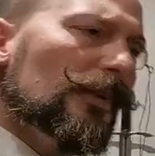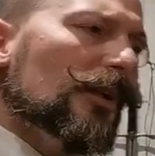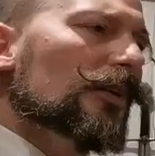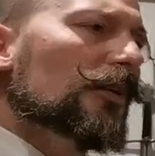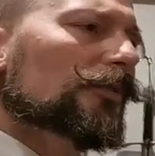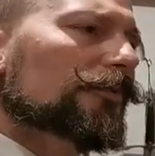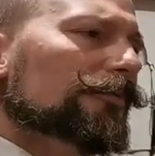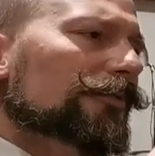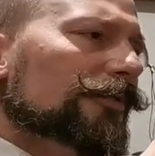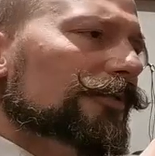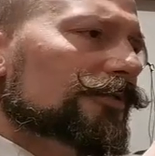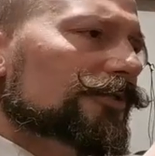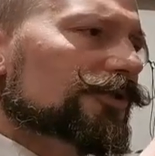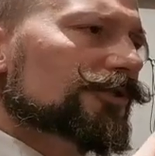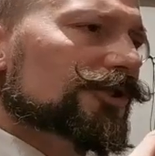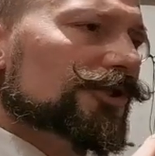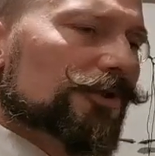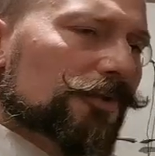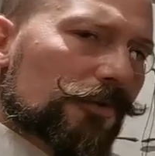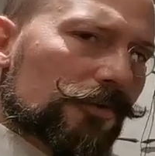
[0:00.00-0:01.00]
of
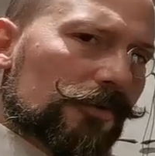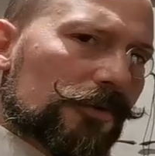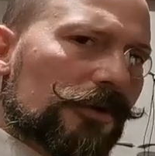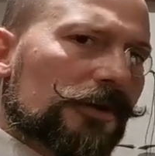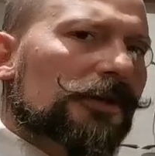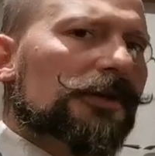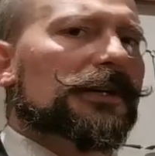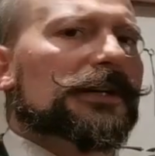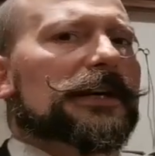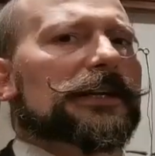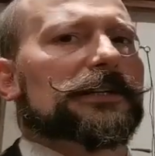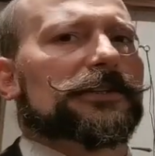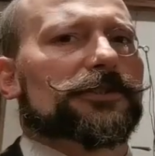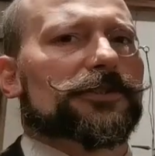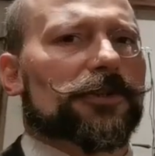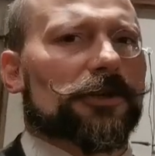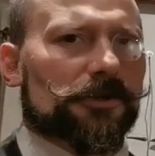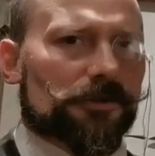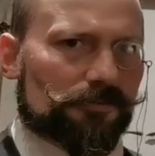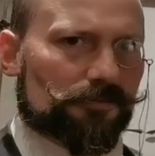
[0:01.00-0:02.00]
chalk and
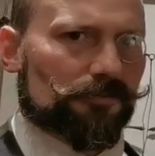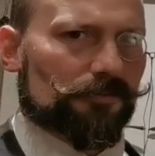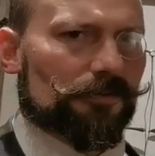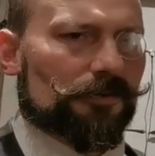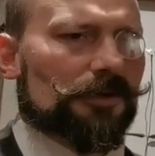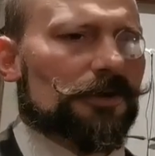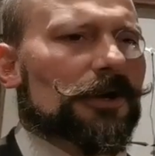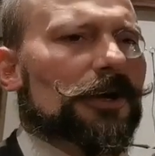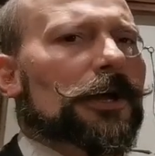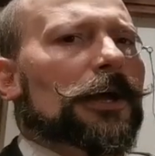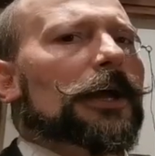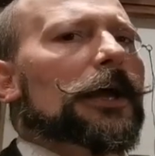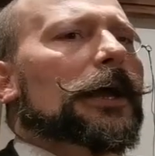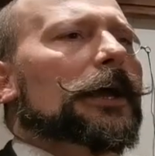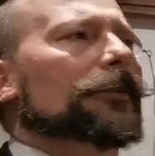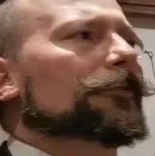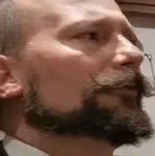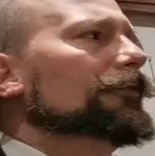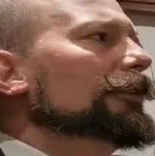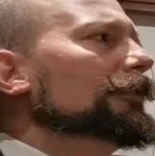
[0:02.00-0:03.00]
glue
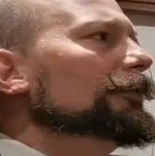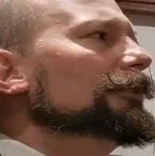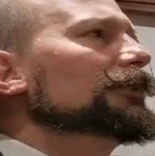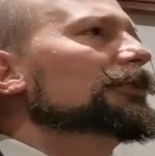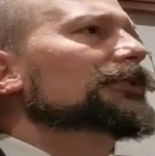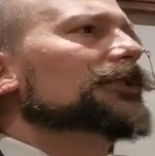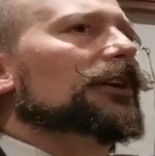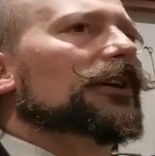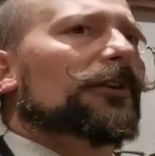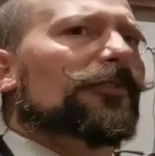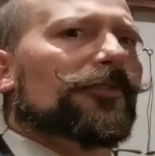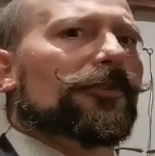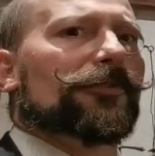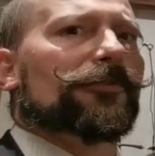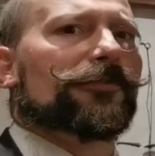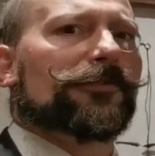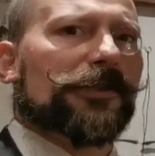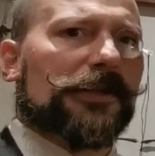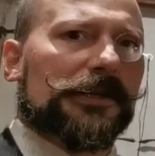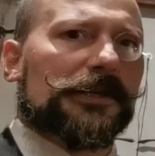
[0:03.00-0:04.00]
and various other
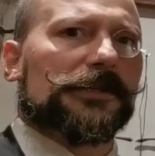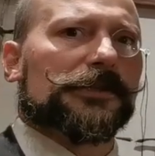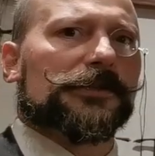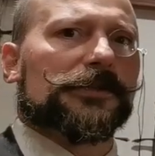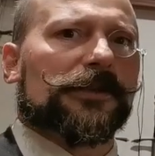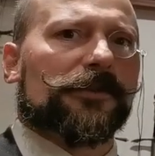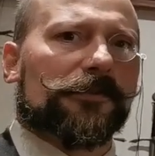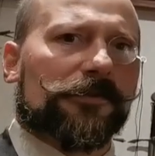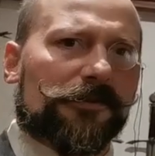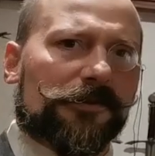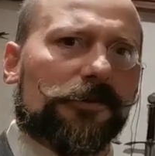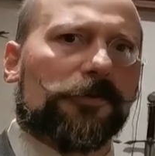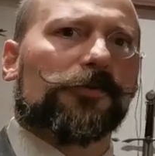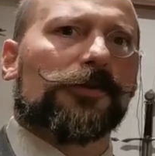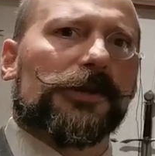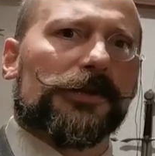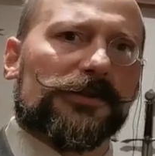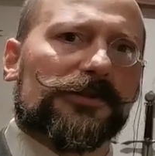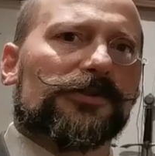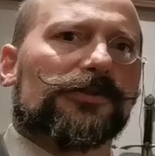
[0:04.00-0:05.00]
things they
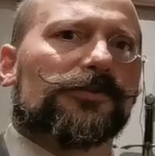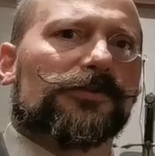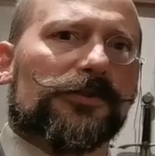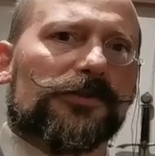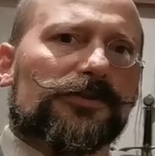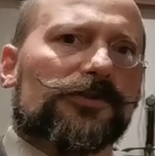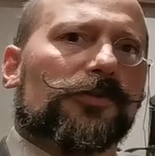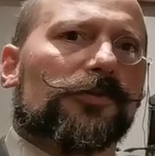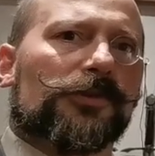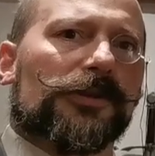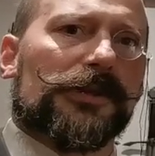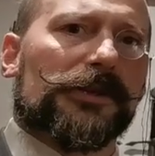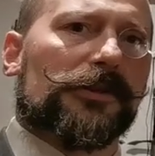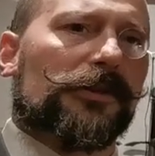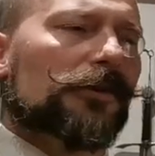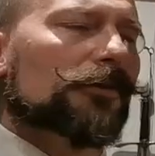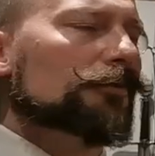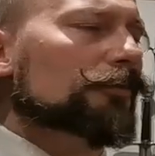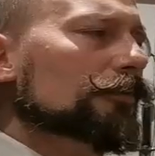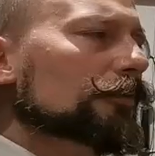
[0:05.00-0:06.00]
throw into the chalk and
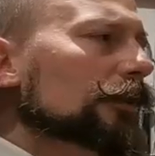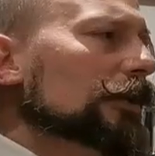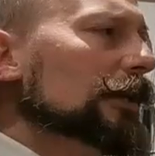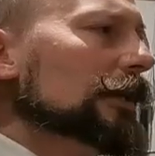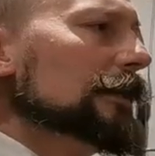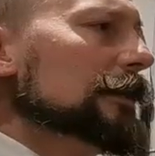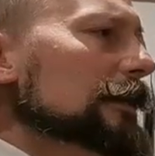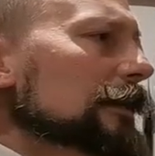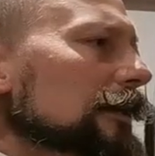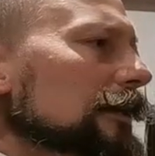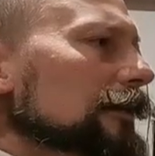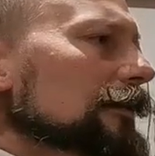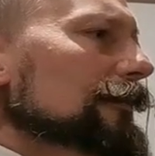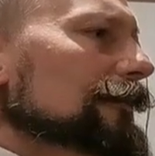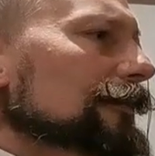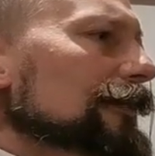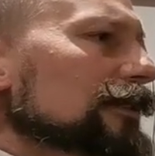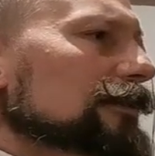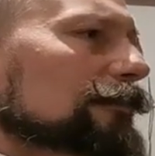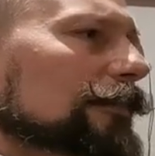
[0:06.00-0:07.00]
glue.
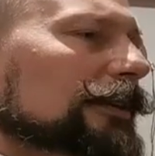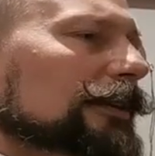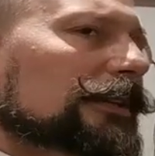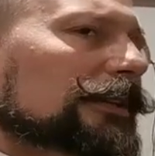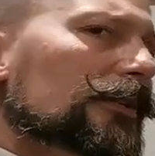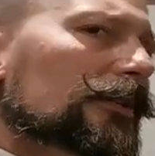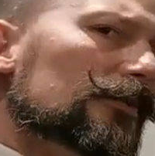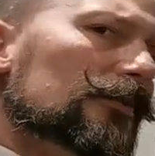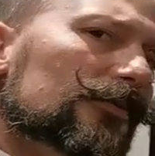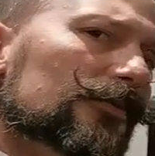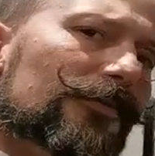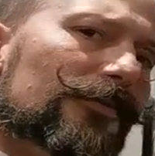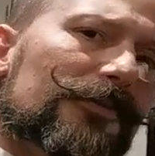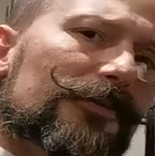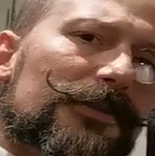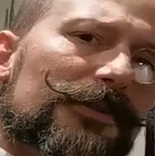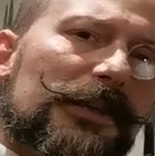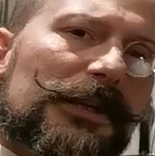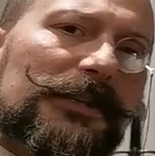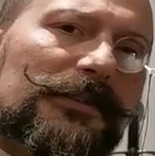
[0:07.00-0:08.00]
This might include,
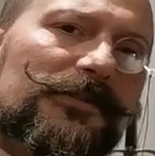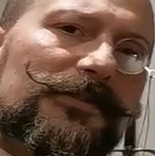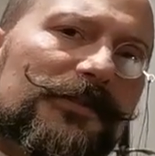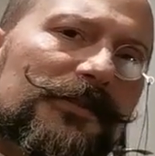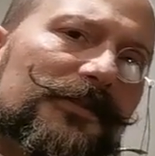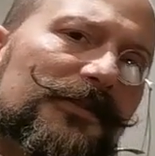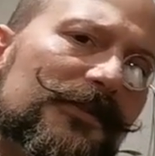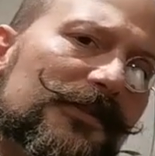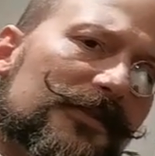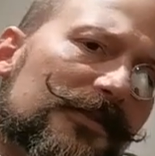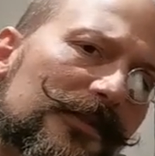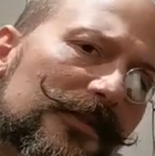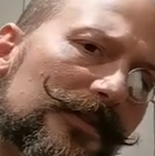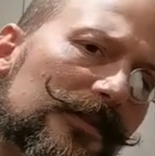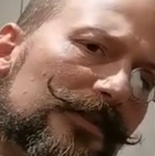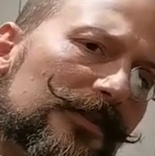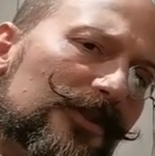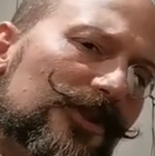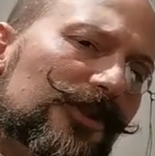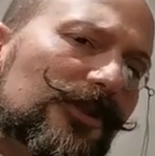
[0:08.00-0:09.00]
for instance,
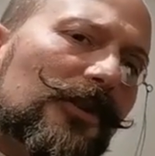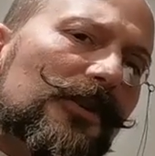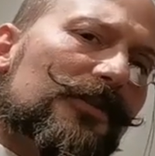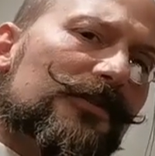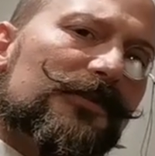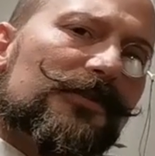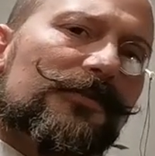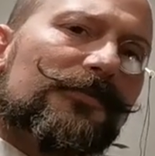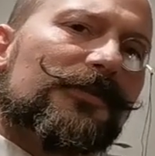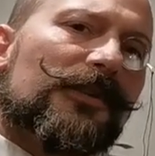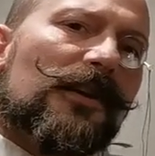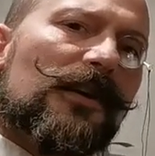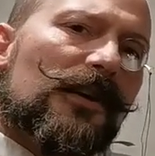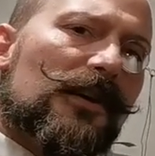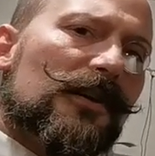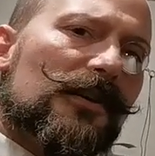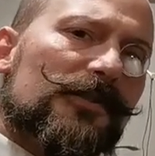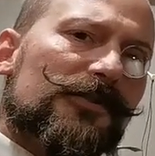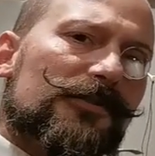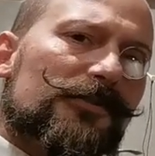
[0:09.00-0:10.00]
shards of
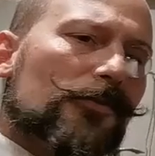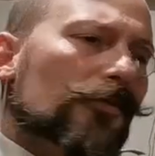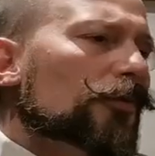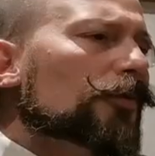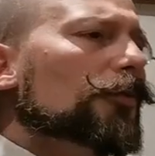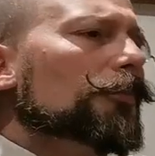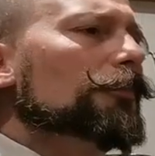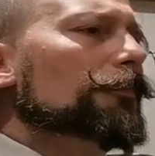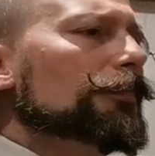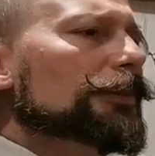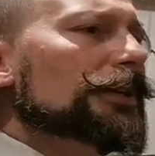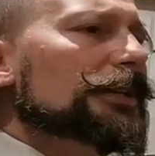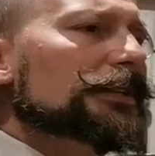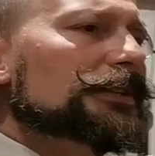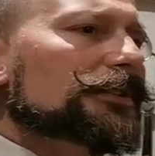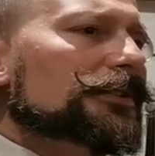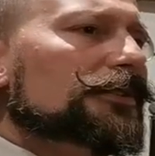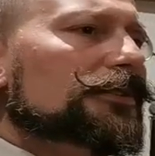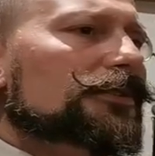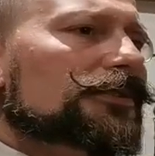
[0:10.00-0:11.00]
glass or
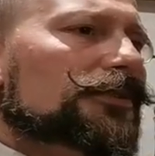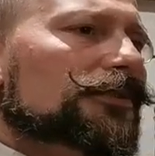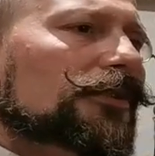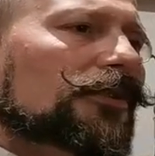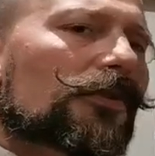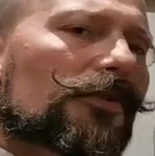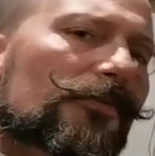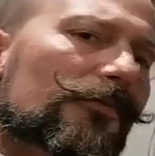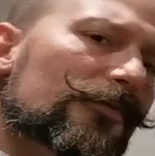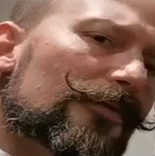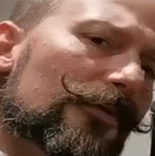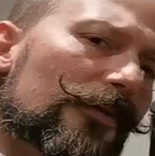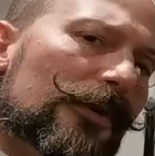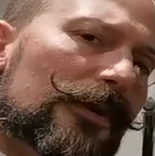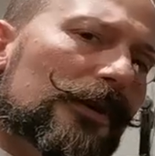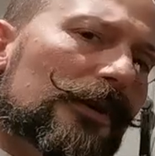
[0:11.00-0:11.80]
pieces of